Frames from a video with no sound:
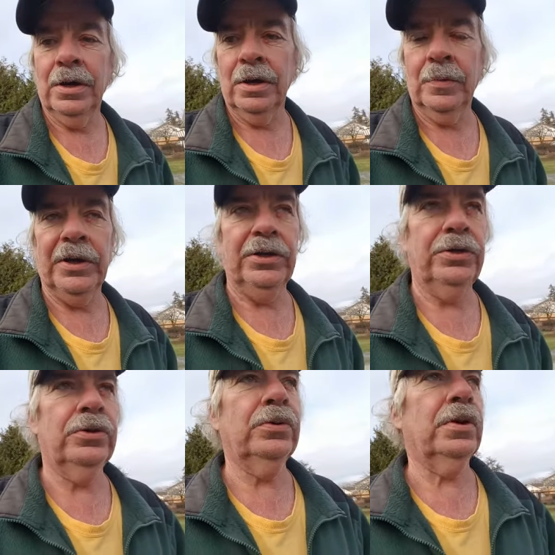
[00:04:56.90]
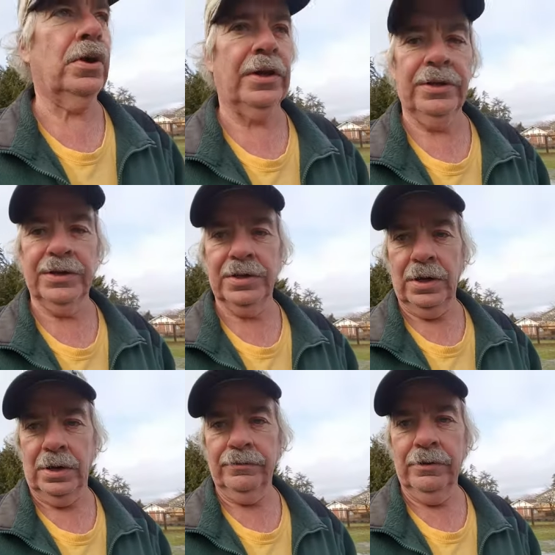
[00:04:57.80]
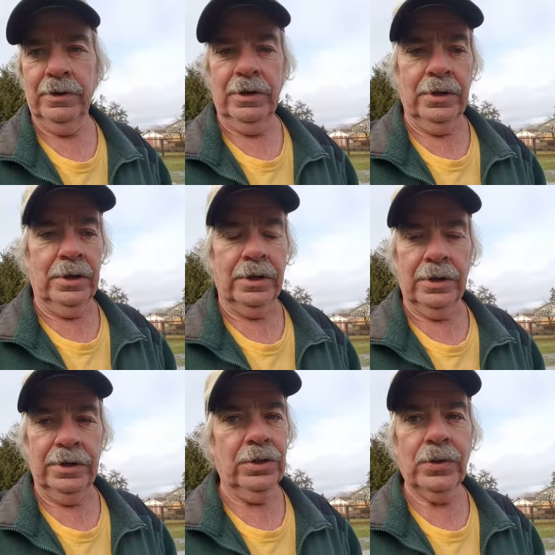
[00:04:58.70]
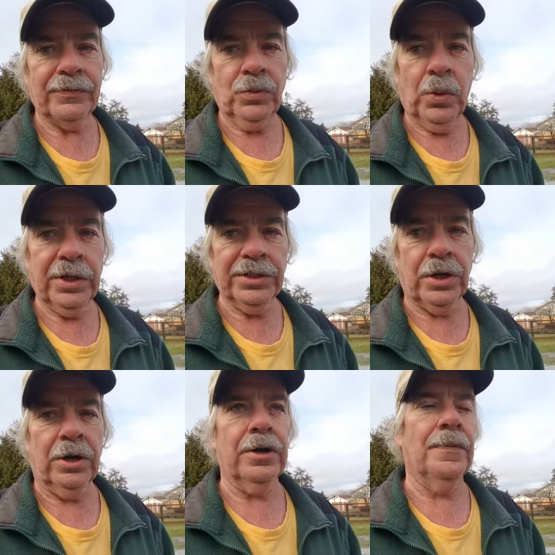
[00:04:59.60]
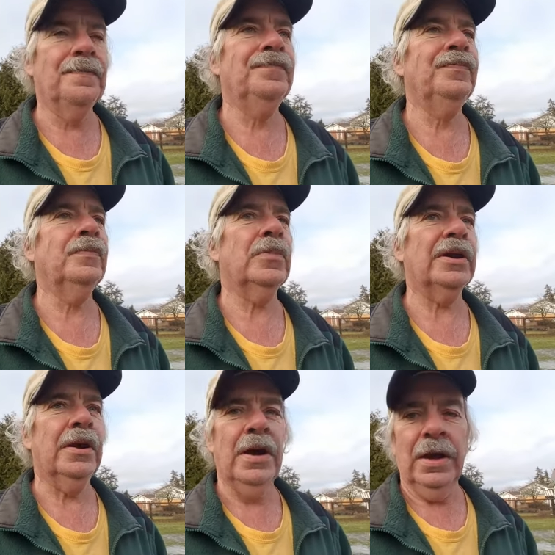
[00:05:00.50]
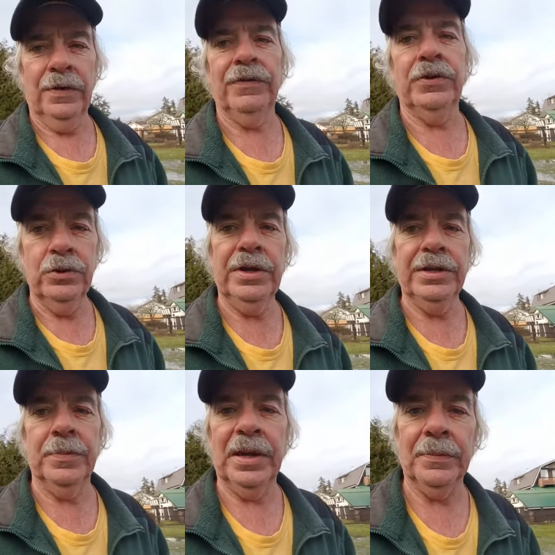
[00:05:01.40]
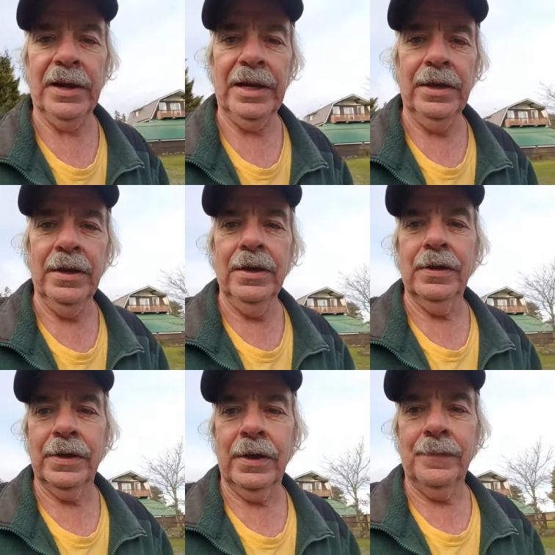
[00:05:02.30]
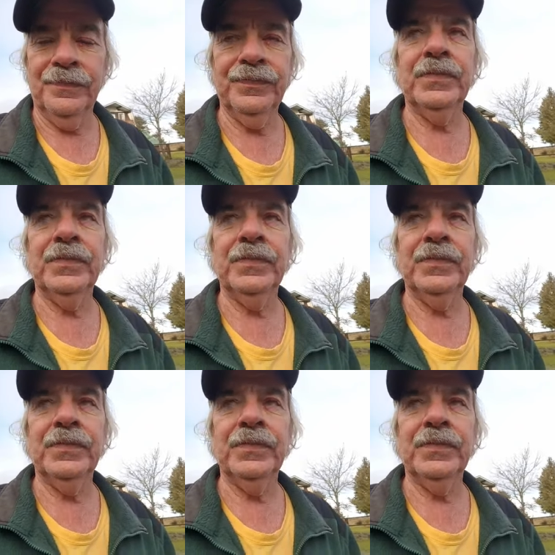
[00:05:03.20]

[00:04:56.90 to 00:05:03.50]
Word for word: uh, by doing a lot of this stuff, uh, you don't have to work as hard. But if you do need to make money, okay,